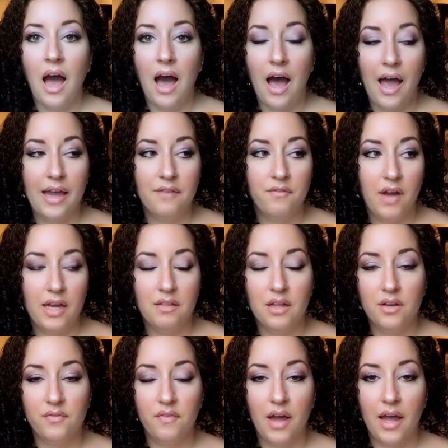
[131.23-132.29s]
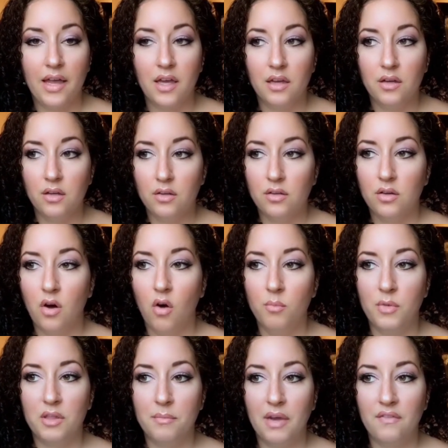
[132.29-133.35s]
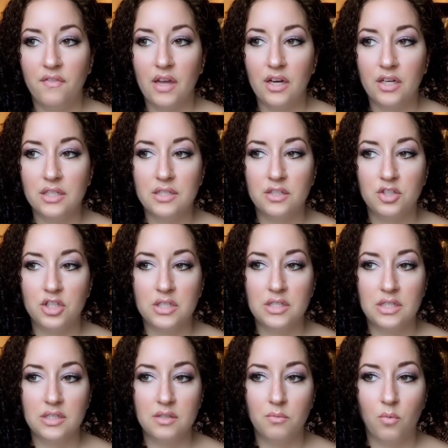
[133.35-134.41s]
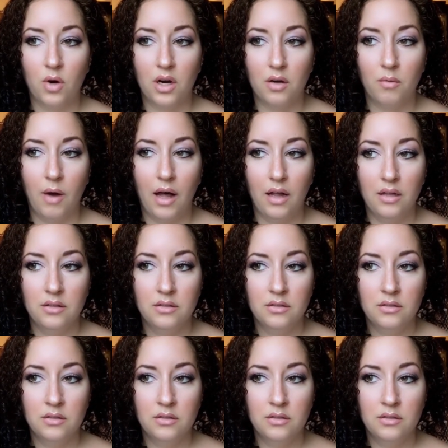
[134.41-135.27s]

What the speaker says: I find that if I comb with my fingers, it just doesn't work well.